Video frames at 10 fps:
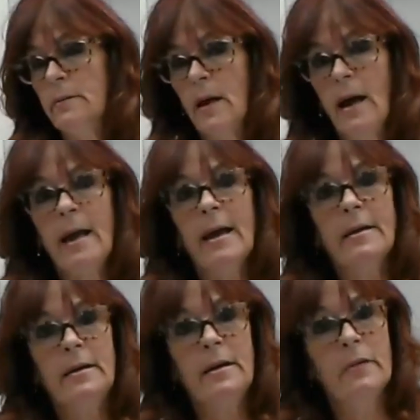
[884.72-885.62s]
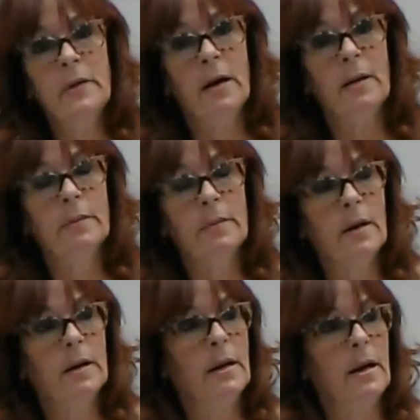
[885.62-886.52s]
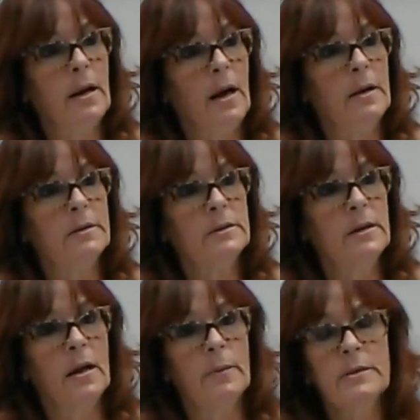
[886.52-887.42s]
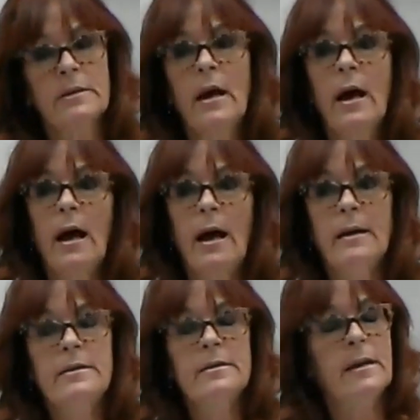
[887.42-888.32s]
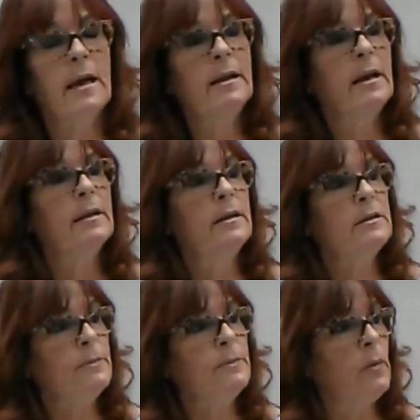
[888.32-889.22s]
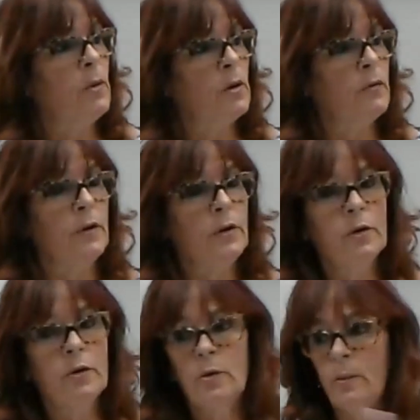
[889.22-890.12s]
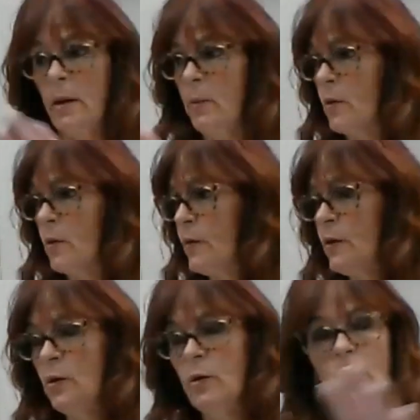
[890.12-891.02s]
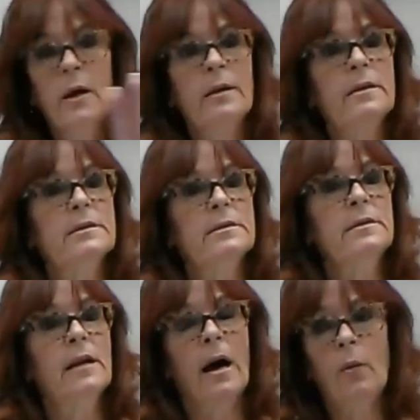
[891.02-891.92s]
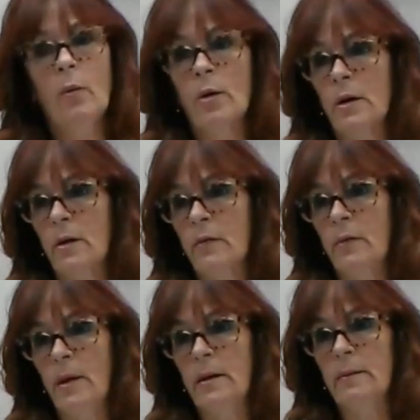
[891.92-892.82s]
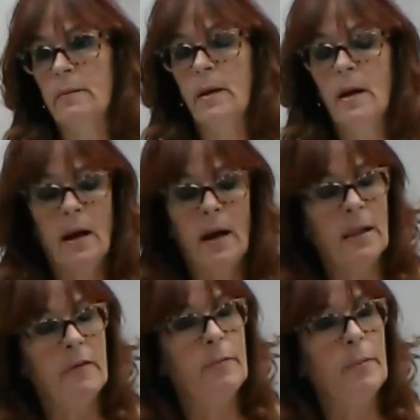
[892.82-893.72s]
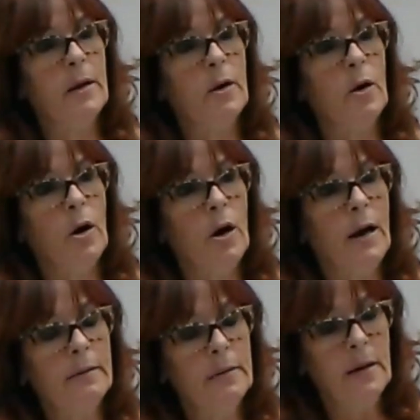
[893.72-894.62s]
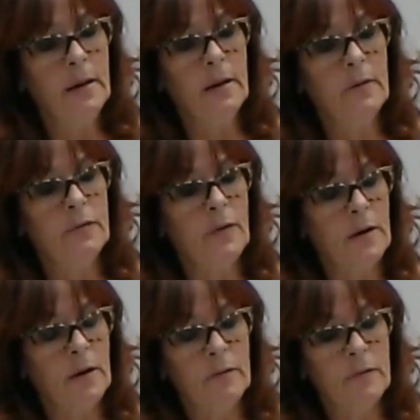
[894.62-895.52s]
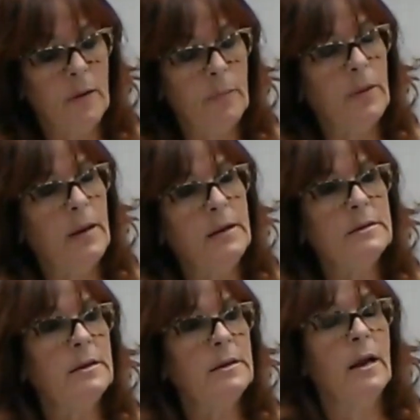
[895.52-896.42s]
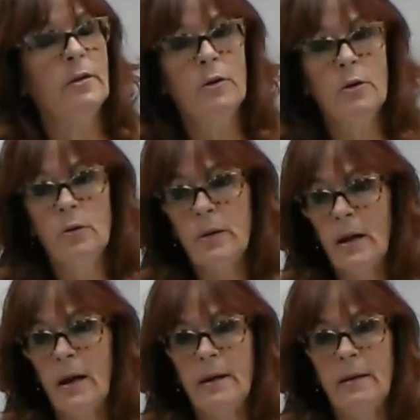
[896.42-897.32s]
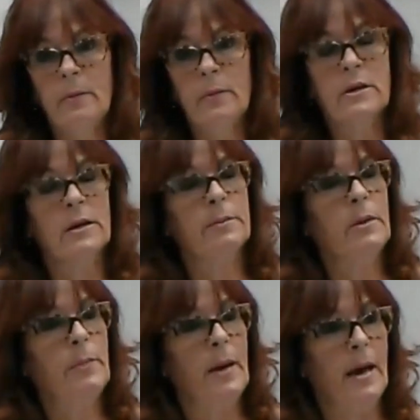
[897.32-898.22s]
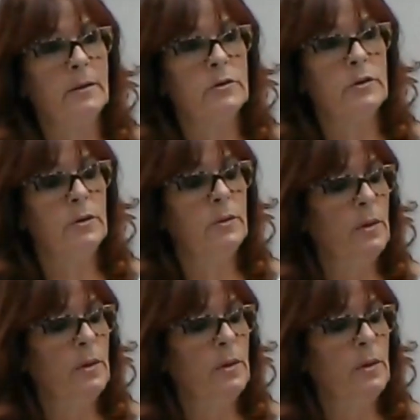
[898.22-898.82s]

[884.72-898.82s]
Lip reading: I had given up on Narcotics Anonymous. I had said, this may work for you, this is not working for me. I left my car in front of a place that I knew that I was going to be back to.